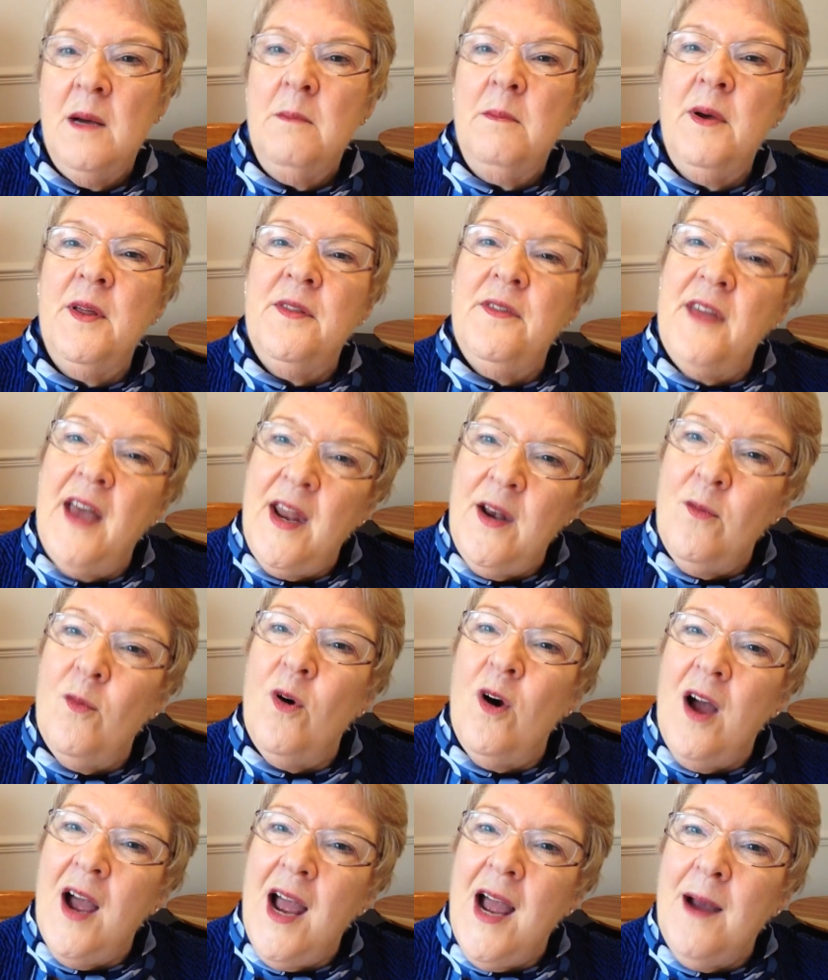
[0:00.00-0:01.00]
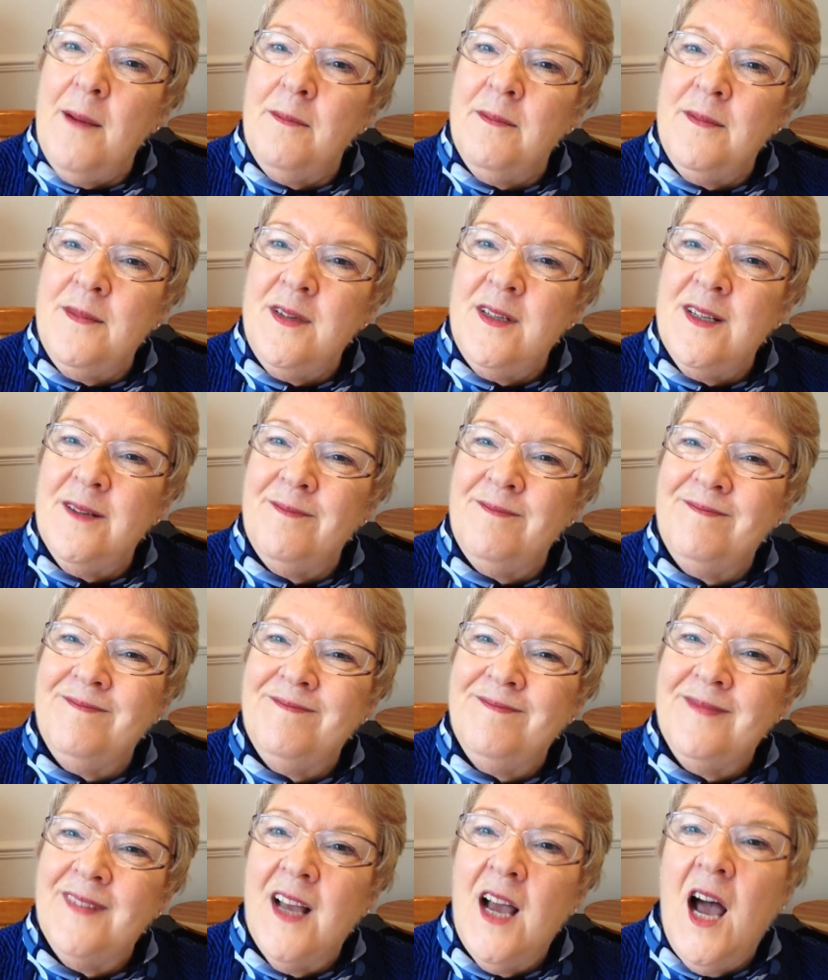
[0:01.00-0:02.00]
But then what happened?
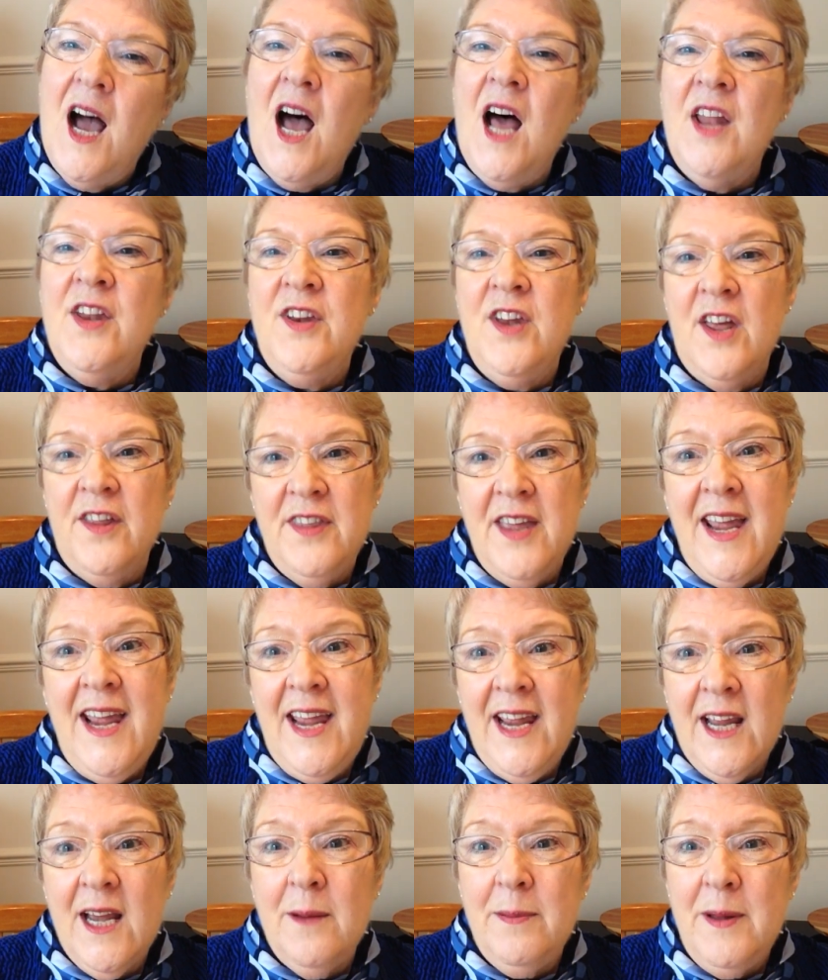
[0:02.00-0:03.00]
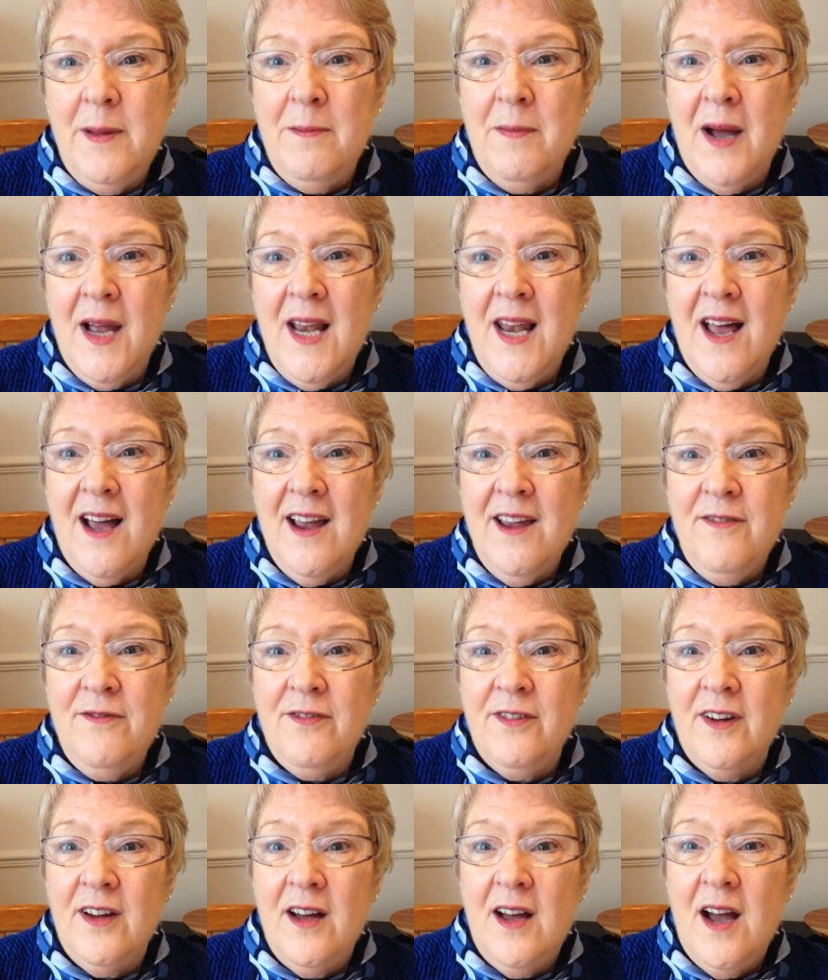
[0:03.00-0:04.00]
Another hiccup in my life,
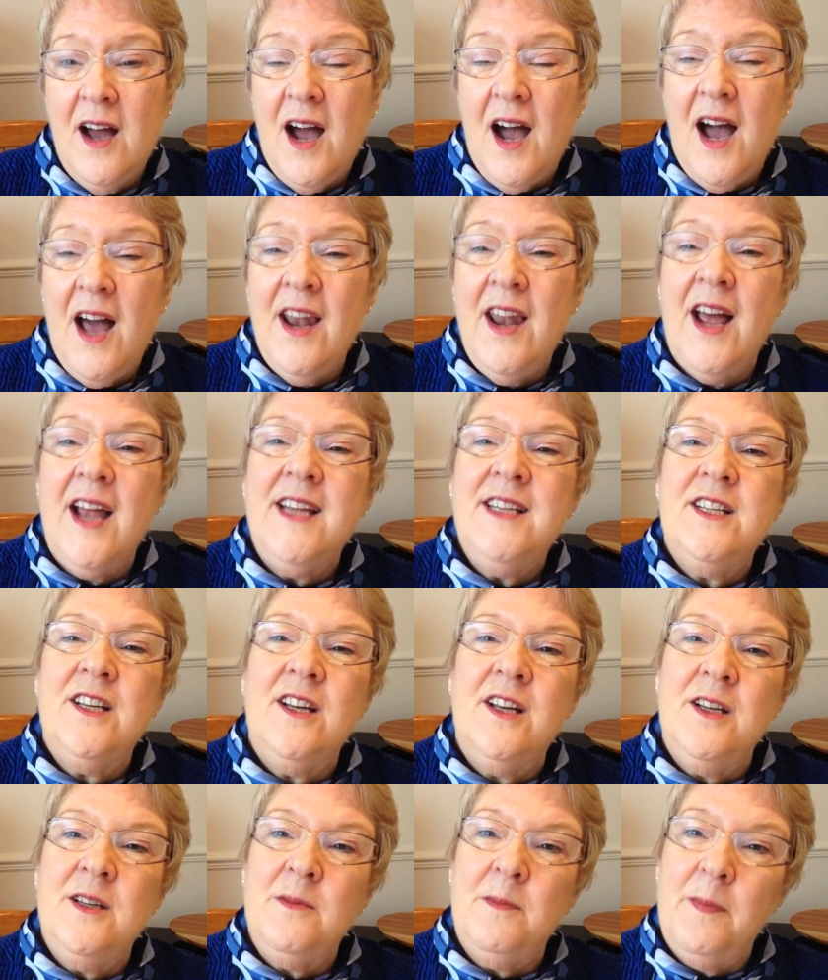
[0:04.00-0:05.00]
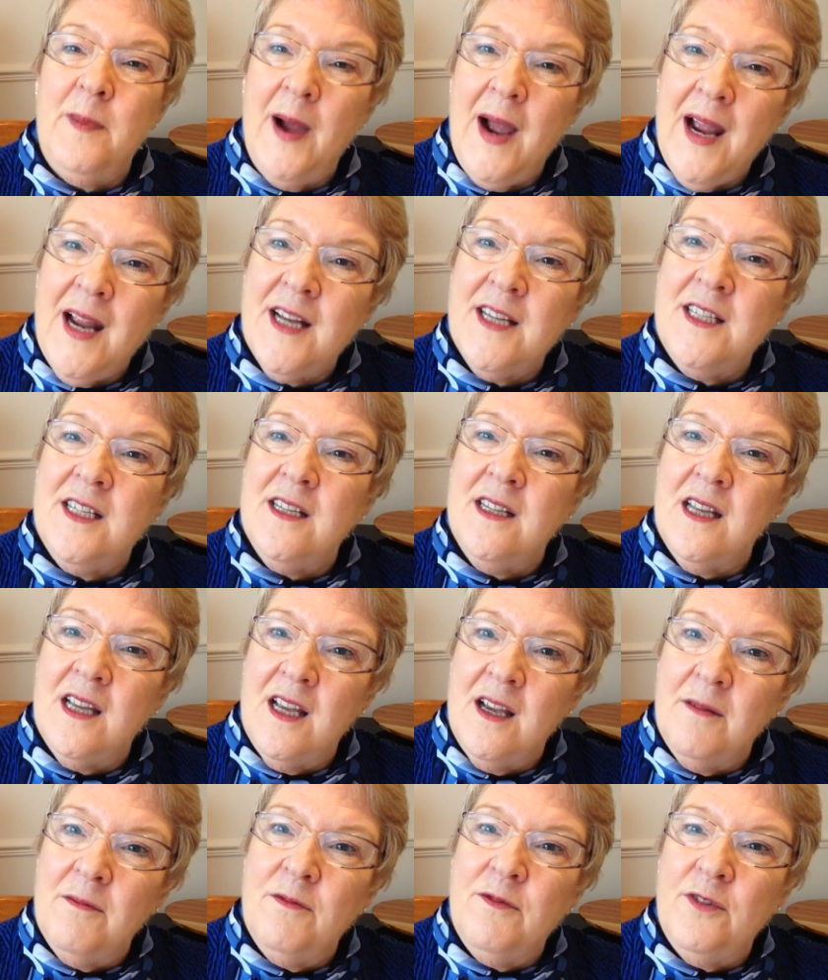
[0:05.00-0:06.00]
and I turned back to the
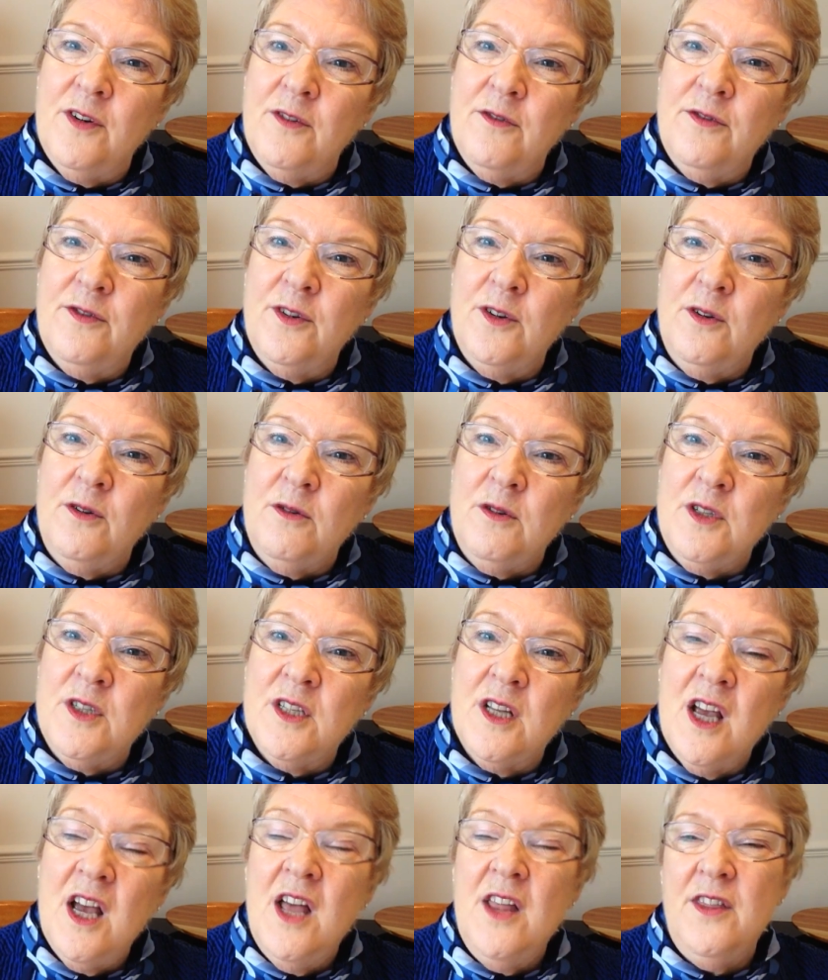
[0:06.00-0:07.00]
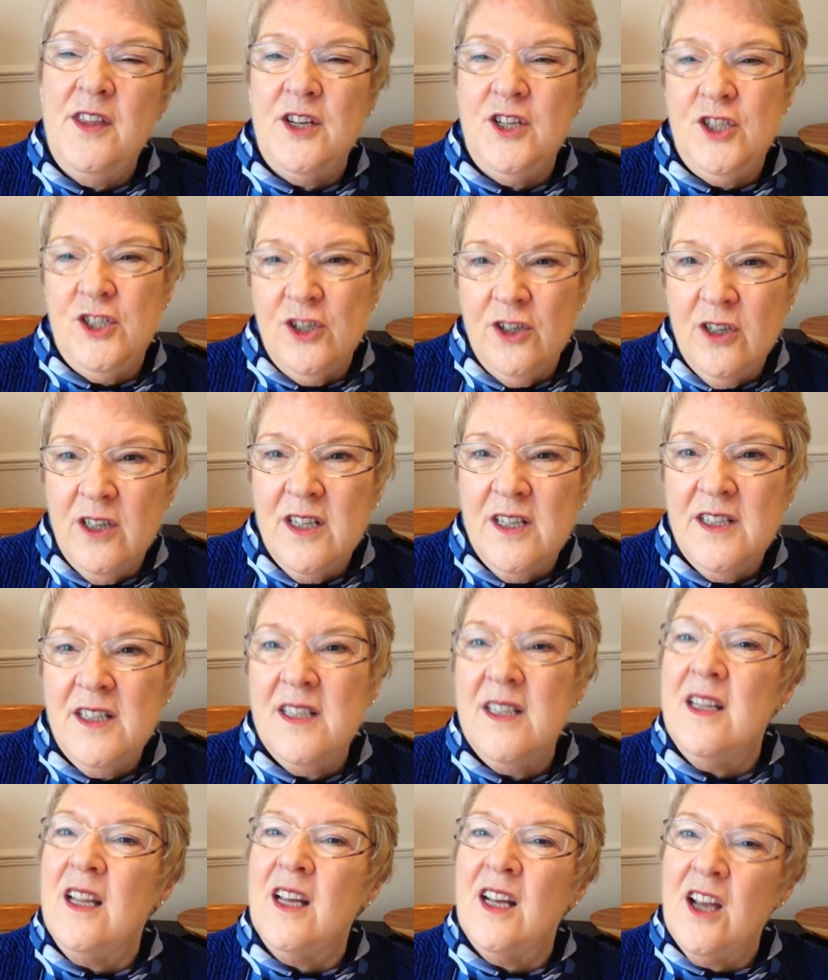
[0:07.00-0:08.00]
comfort foods, the sugars
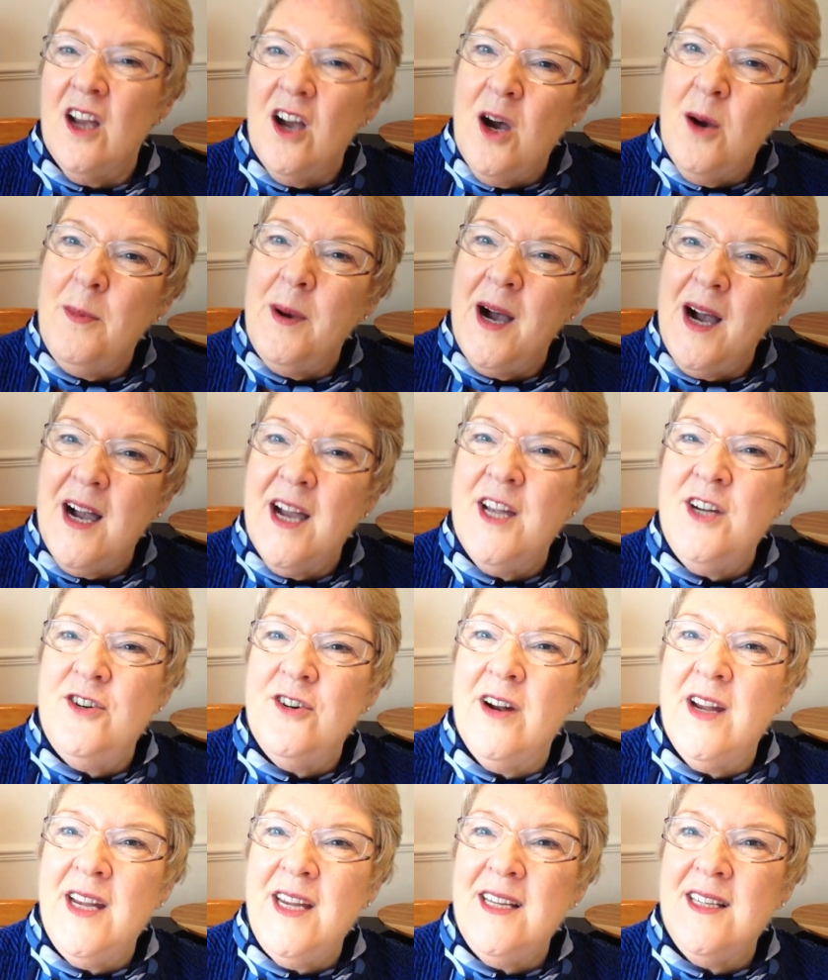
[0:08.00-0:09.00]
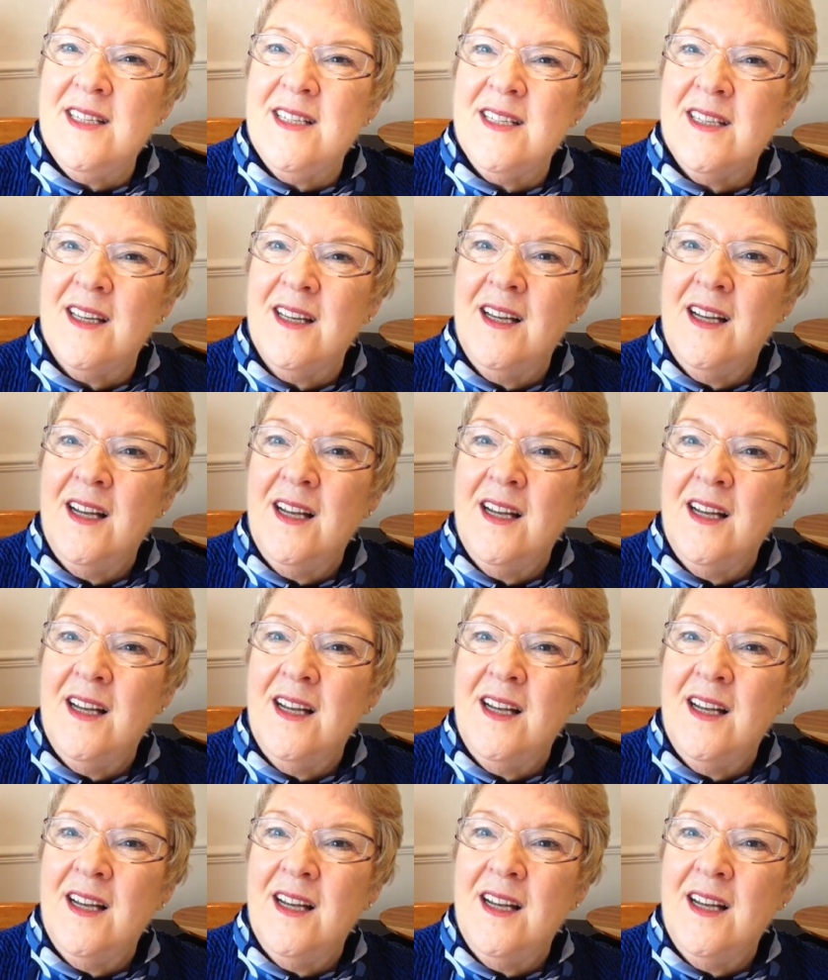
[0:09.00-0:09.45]
and the carbohydrates.